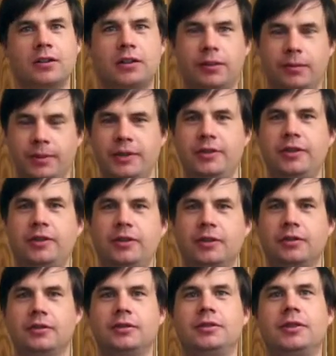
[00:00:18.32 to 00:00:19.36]

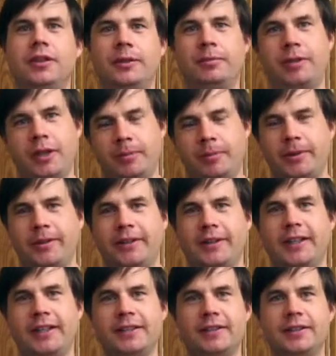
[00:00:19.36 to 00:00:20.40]
original or properly
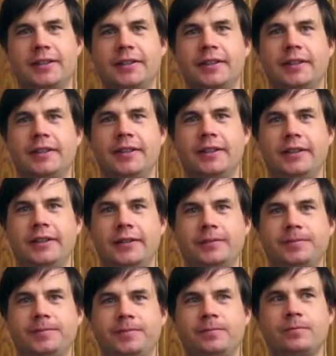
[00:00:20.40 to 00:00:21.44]
licensed, and
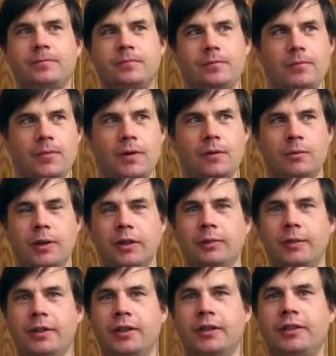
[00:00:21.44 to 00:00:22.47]
work
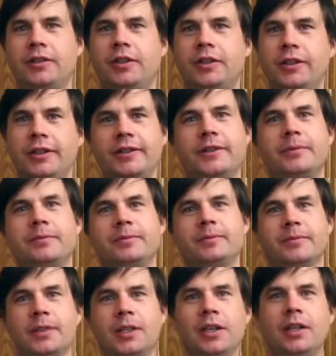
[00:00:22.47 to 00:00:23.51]
with an attorney
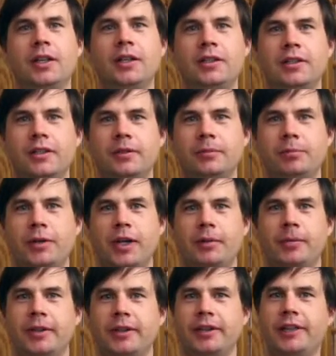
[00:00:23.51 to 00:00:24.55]
to
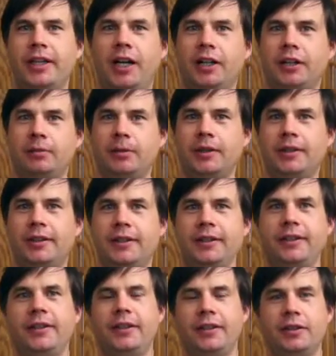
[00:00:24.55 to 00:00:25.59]
properly document
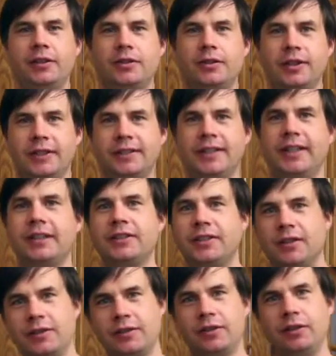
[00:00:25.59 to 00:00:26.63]
any other
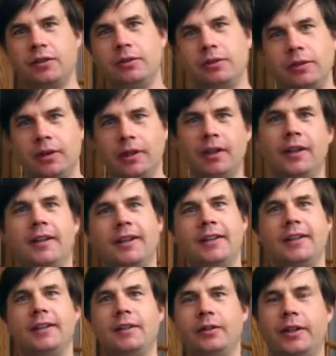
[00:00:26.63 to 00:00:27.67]
transactions you
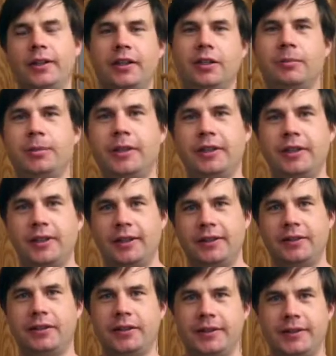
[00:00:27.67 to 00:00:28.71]
or the company
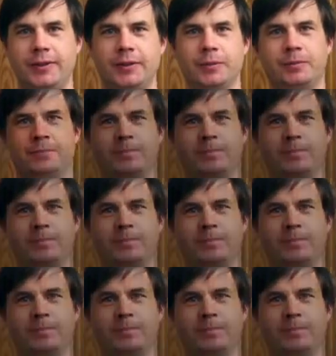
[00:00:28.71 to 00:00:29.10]
enter into.